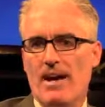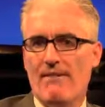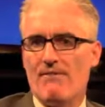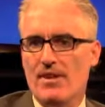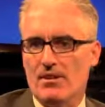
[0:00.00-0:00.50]

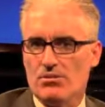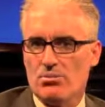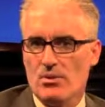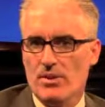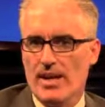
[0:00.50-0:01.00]
I
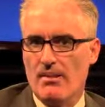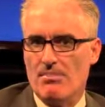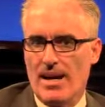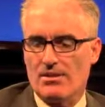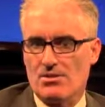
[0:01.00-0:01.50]
felt when we
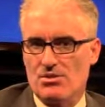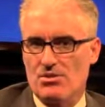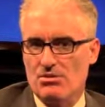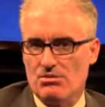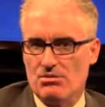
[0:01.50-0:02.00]
got back to
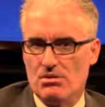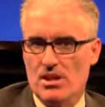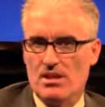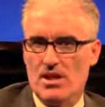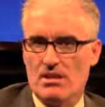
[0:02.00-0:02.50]
school
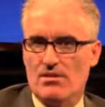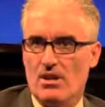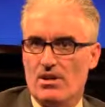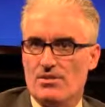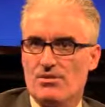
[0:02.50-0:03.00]
at the end of
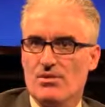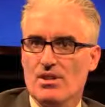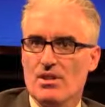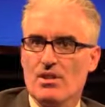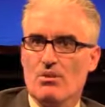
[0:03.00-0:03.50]
August,
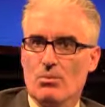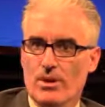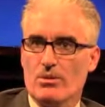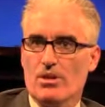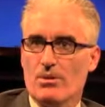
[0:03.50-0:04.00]

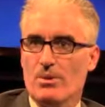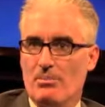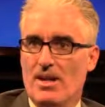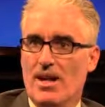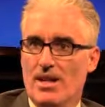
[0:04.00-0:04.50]
we were a little
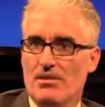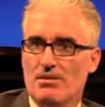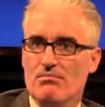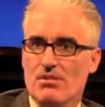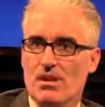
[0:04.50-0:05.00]
bit
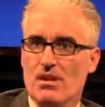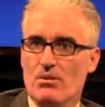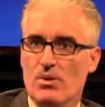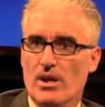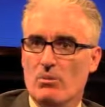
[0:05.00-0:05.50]
behind.
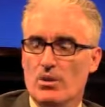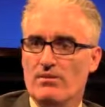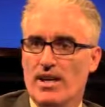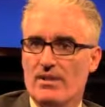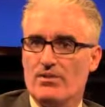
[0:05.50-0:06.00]
Where I would
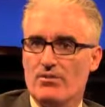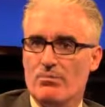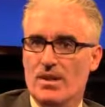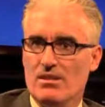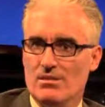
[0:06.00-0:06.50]
have liked to
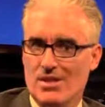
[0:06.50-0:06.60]
have been